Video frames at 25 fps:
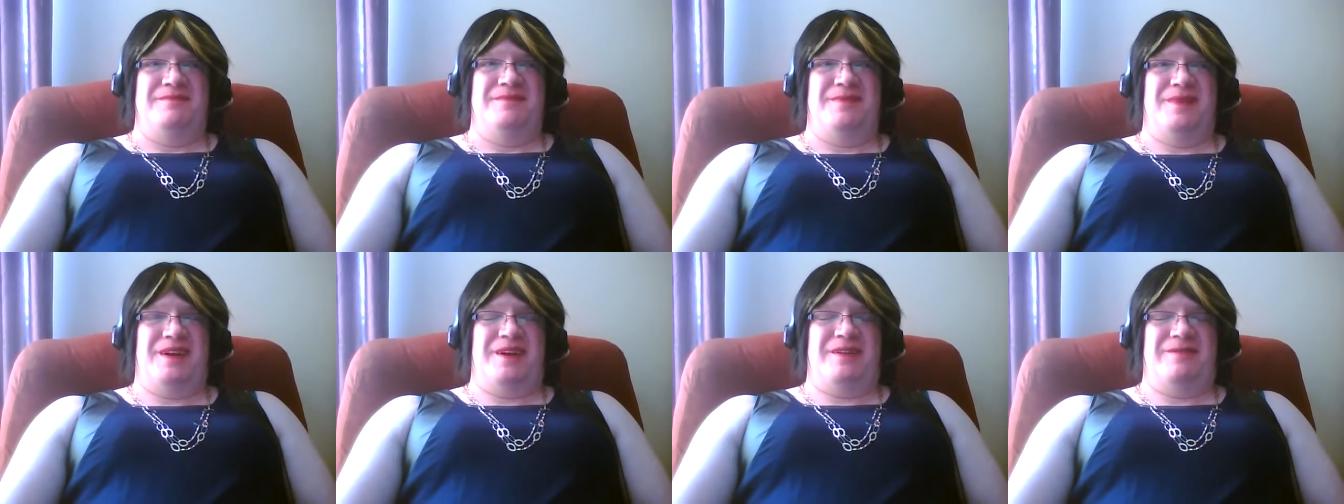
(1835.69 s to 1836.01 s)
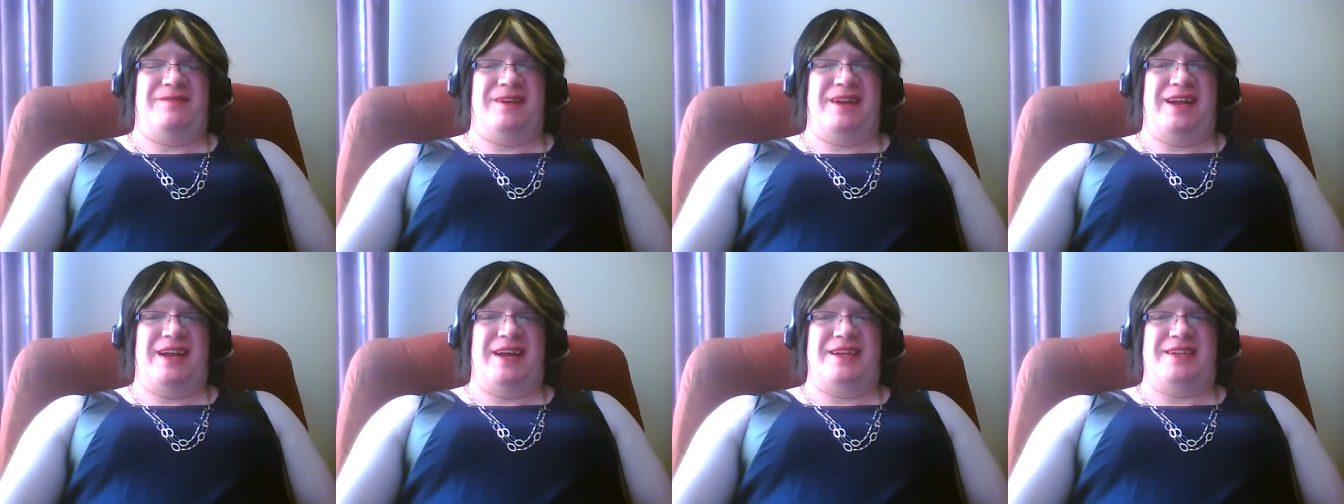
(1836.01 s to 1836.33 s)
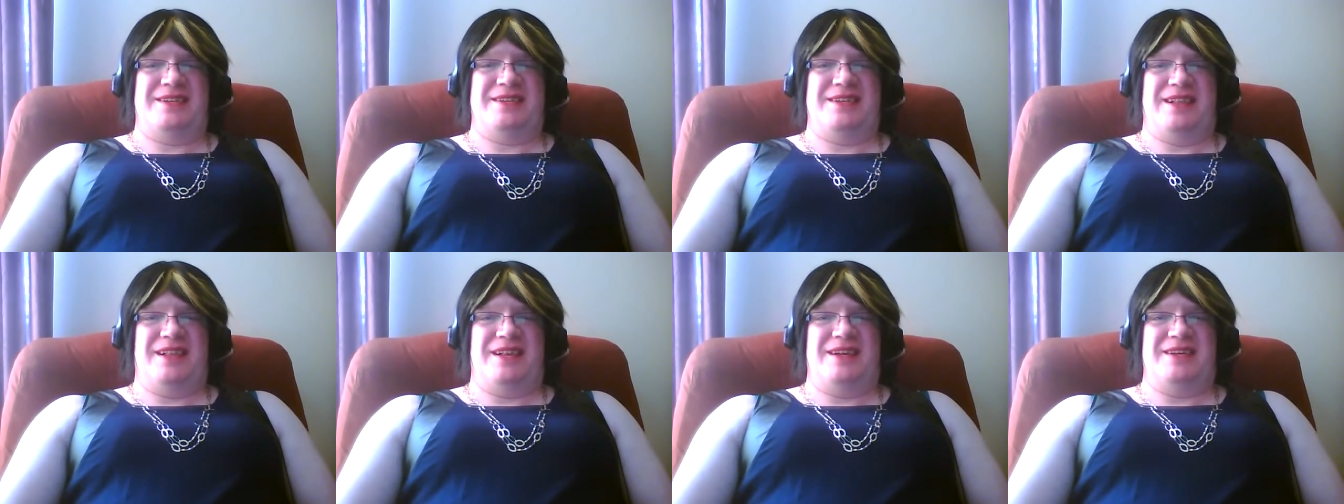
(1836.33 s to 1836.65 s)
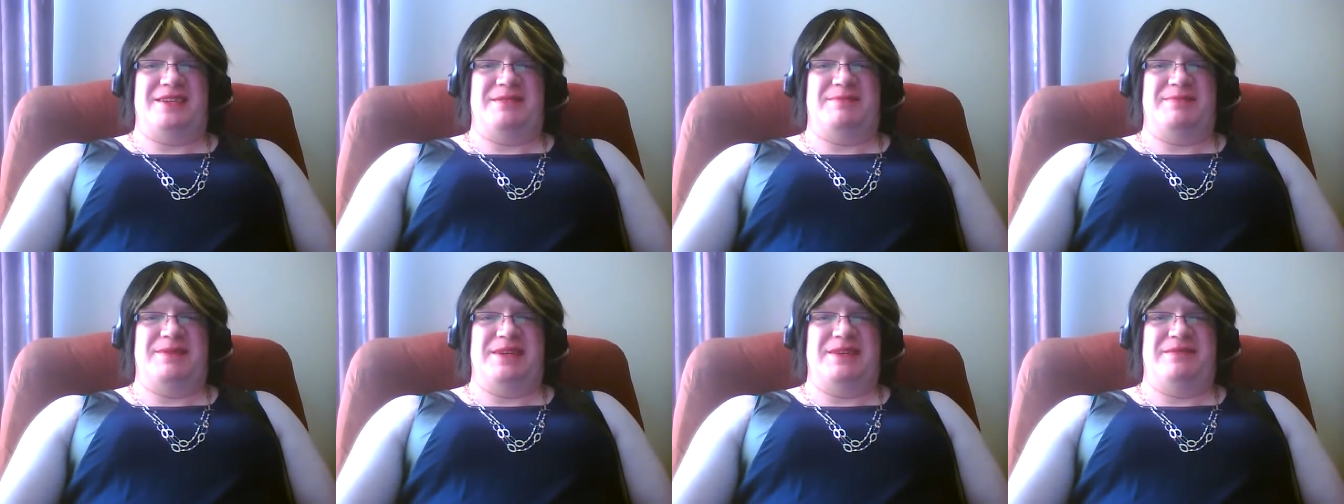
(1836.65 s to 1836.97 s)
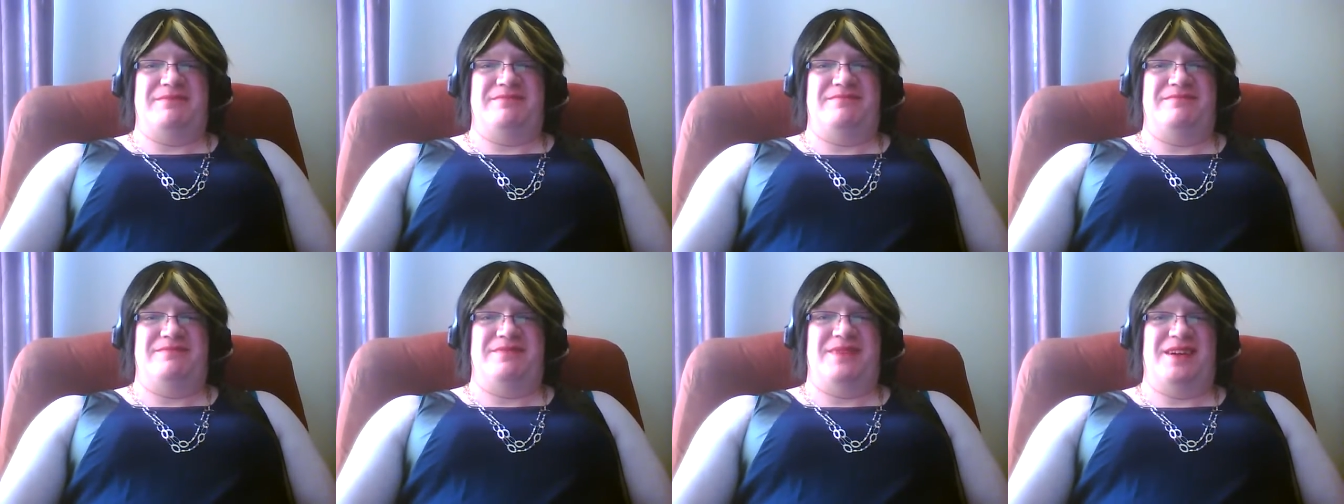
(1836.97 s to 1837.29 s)
My one aunt's a
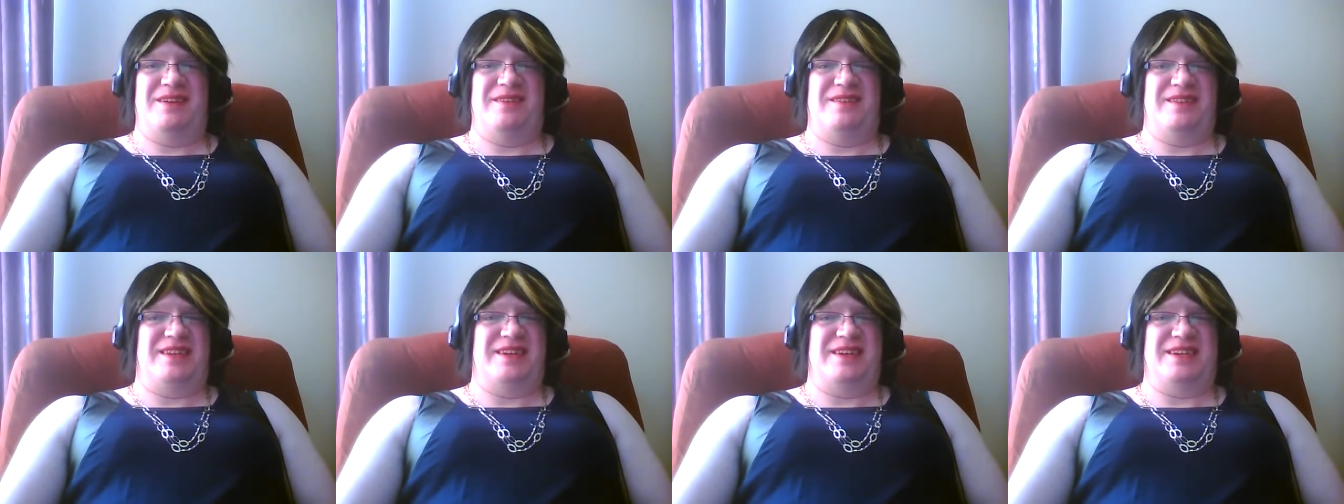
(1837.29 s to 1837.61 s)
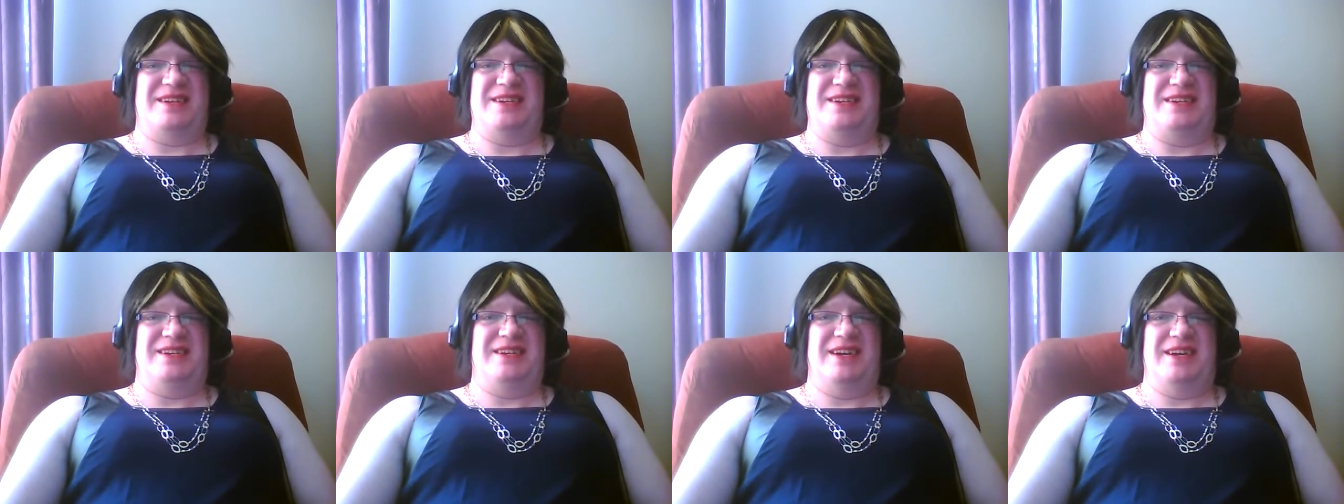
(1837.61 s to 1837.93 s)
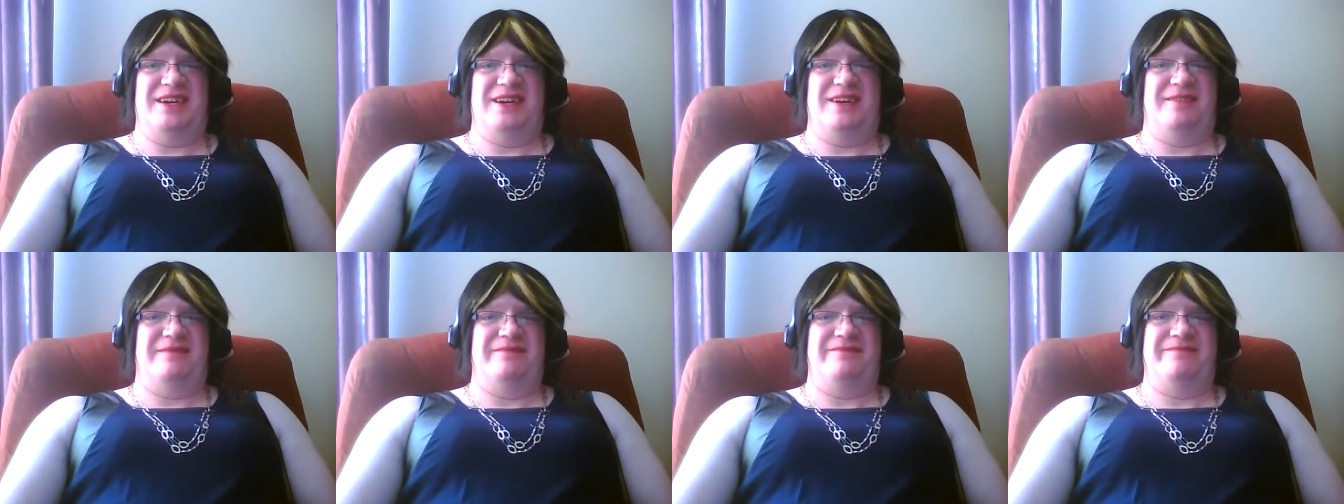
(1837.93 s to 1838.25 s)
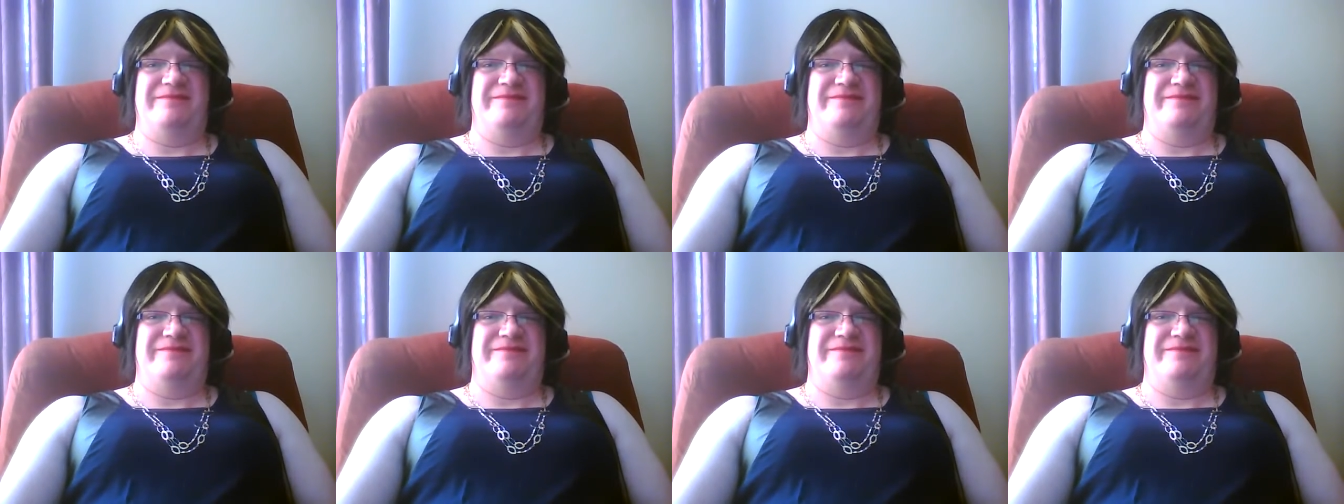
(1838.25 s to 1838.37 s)
lesbian. I don't think she'd care.